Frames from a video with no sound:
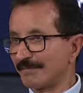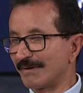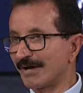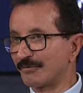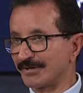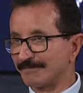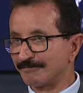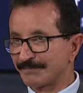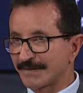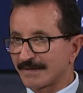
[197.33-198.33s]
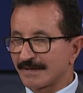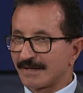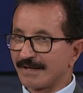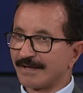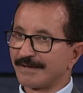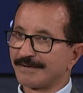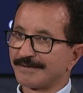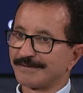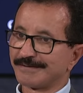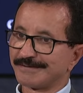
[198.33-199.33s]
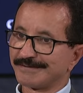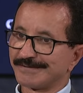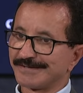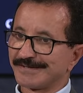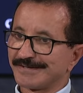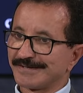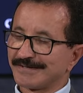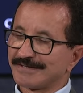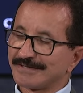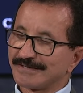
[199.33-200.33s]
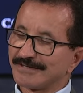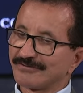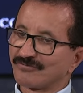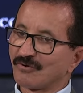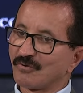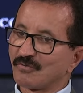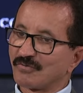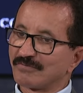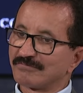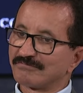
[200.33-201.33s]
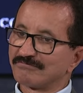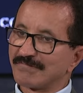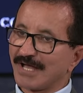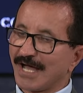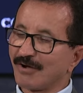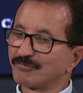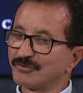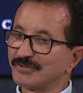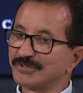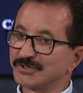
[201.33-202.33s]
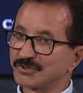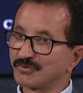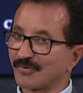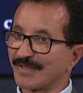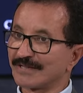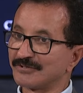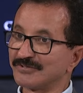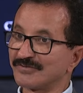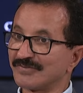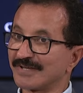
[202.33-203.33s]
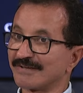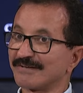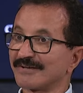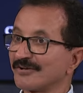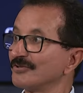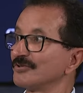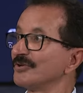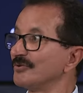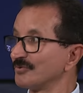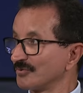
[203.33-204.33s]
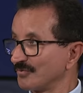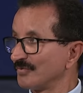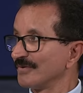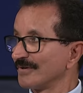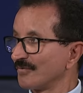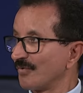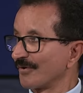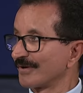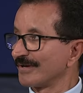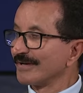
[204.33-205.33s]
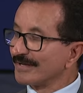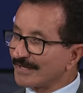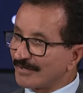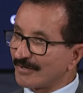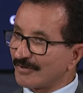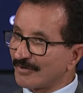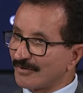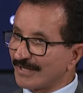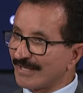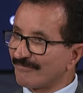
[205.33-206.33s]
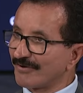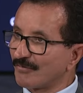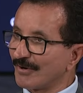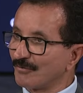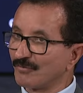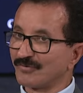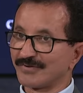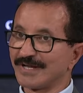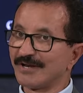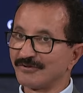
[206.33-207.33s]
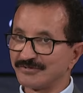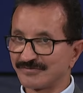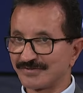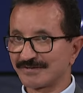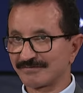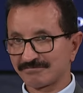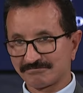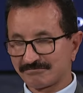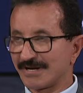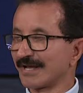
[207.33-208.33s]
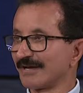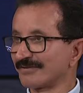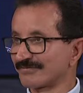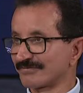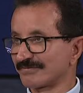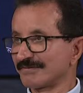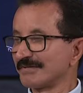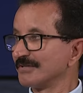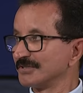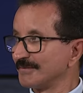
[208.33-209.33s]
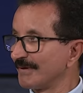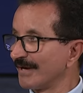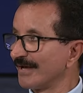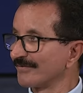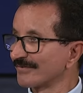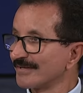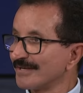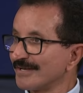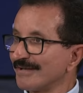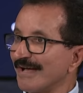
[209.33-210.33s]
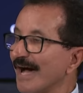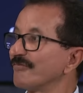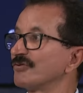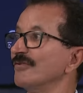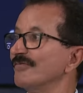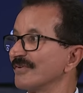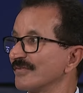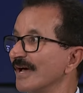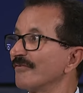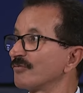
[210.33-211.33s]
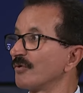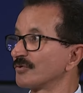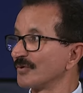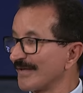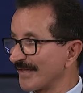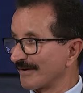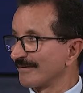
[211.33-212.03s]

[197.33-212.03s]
Malawi. Mm-hmm. So how do you ensure that logistics continue to work? Everyone who is in logistics, like us, shipping lines, have to invest and have to work together.